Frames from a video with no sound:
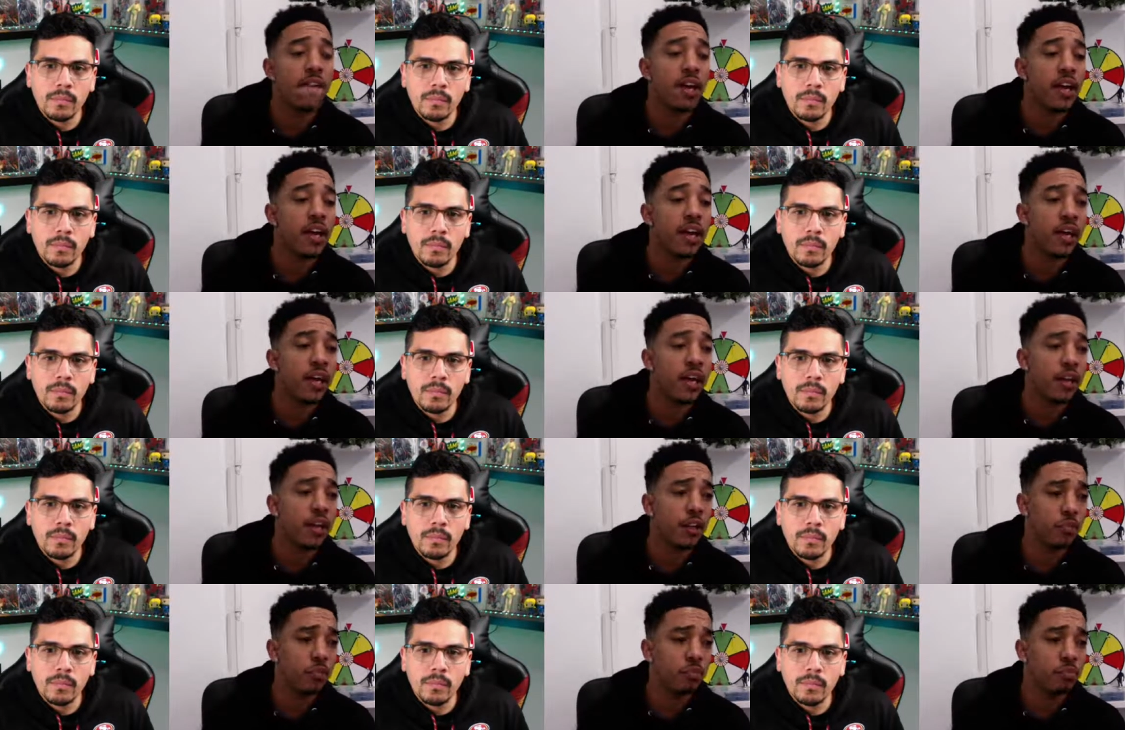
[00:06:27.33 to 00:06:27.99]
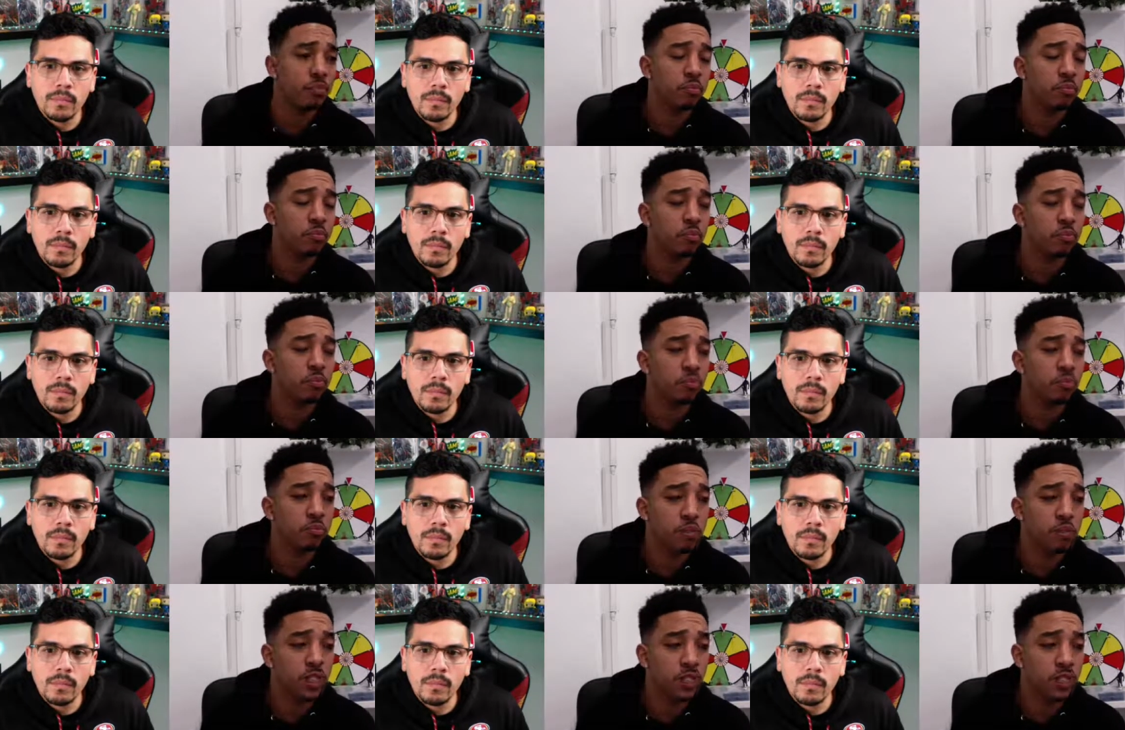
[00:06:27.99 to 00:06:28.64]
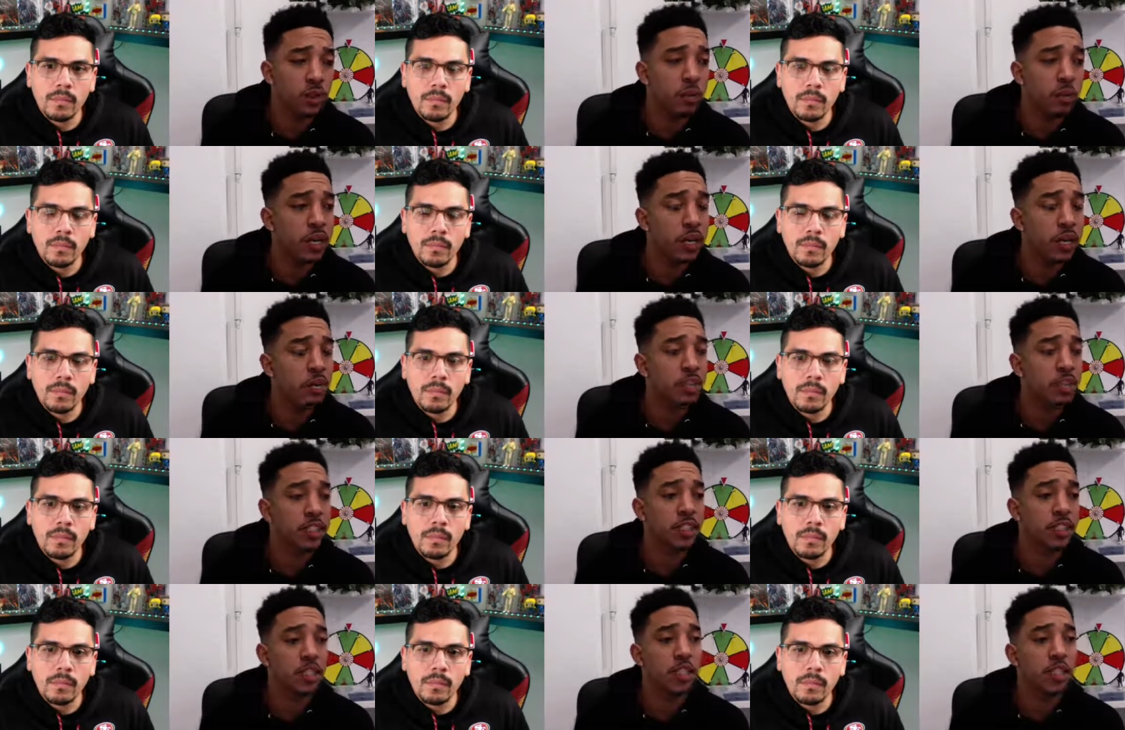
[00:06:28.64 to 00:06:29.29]
Speaker 1: and um, when I
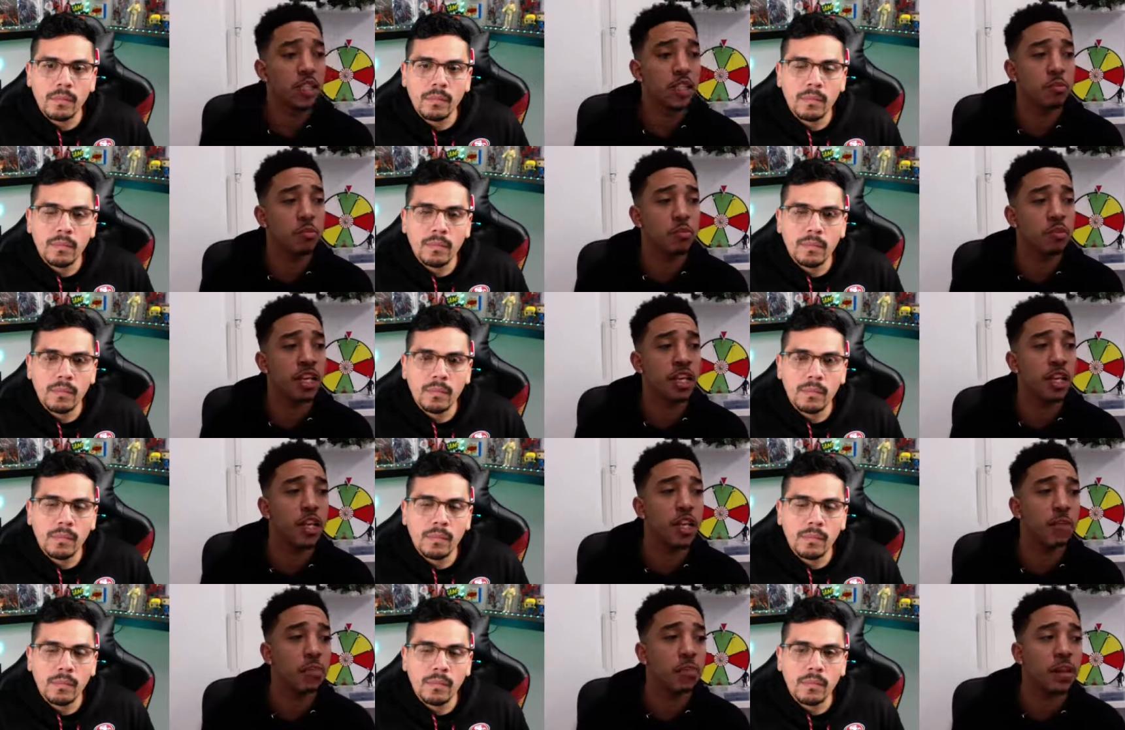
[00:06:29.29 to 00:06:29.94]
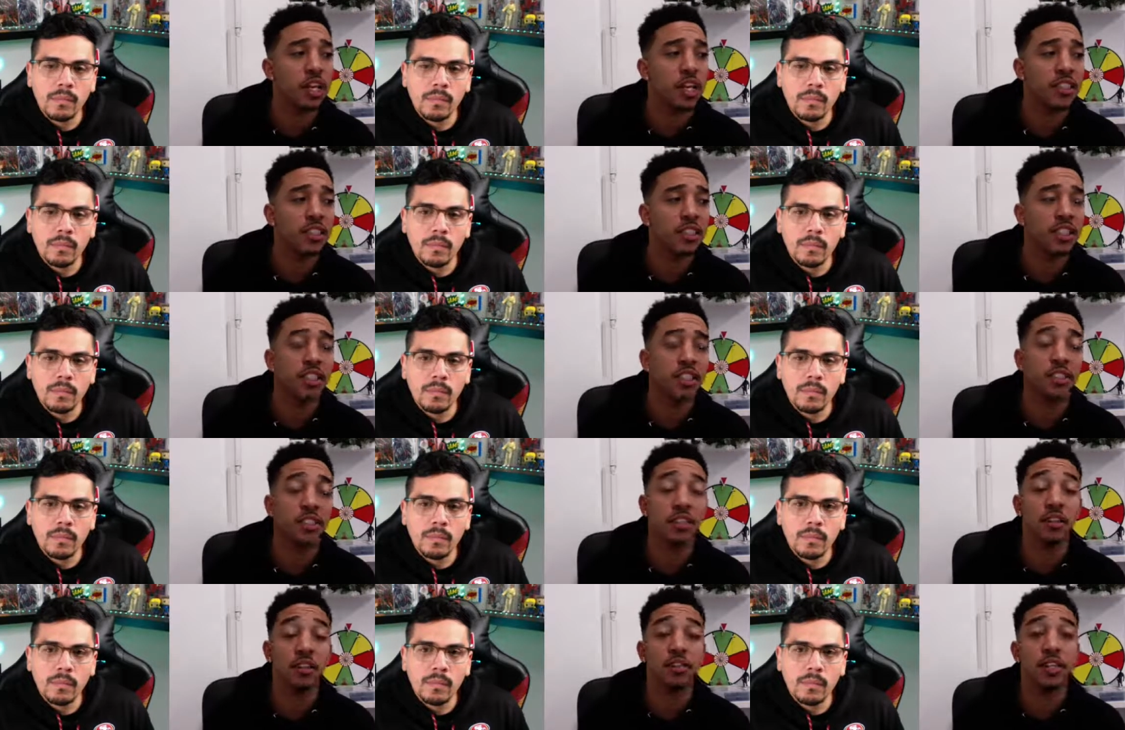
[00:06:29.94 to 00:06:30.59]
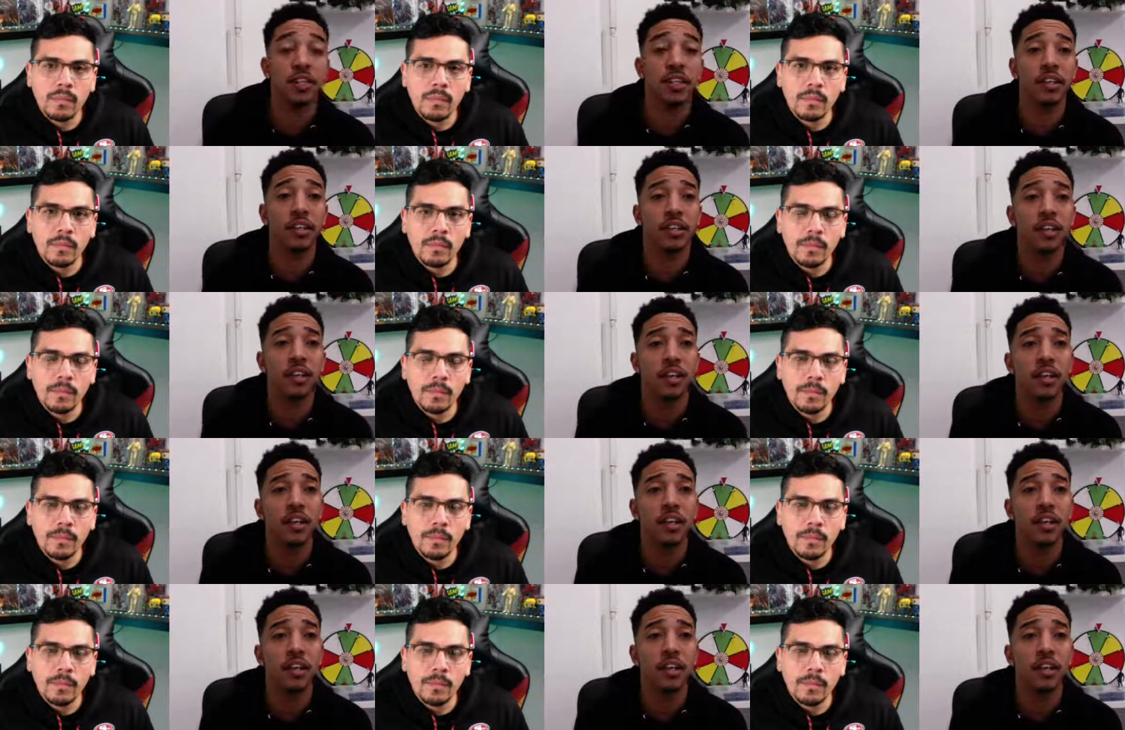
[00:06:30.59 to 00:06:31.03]
was in the planning process of it,